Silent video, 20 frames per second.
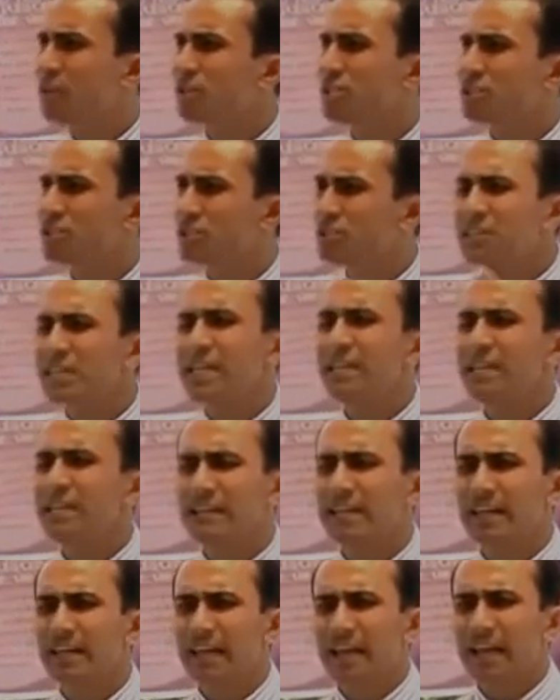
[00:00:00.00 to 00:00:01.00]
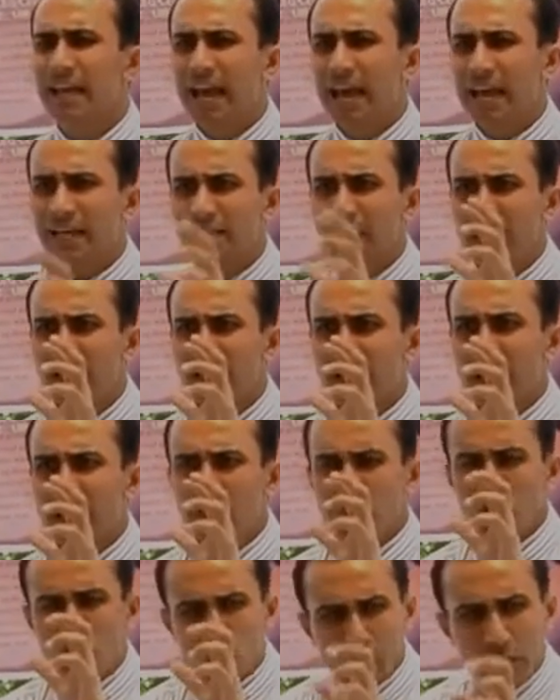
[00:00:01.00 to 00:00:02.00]
sin had
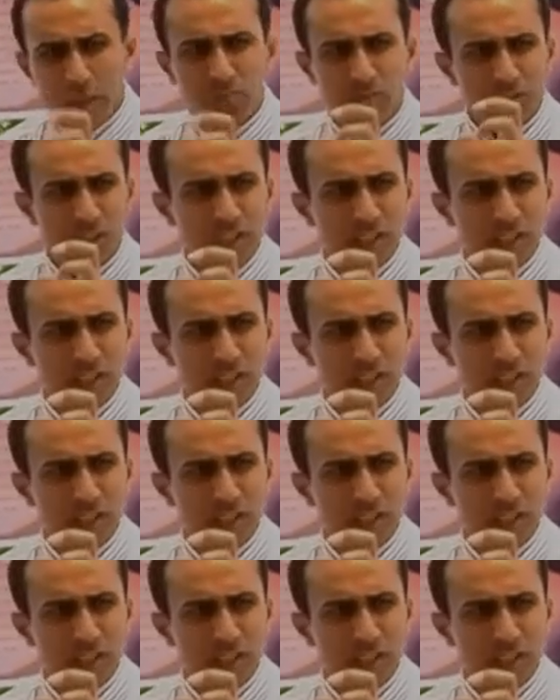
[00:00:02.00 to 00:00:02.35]
crept